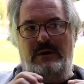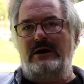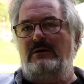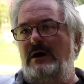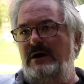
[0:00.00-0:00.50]

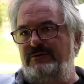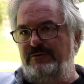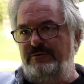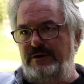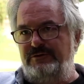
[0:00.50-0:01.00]

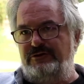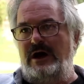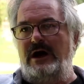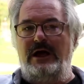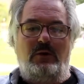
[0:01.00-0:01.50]
mycorrhizal
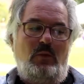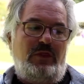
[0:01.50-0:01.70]
fungi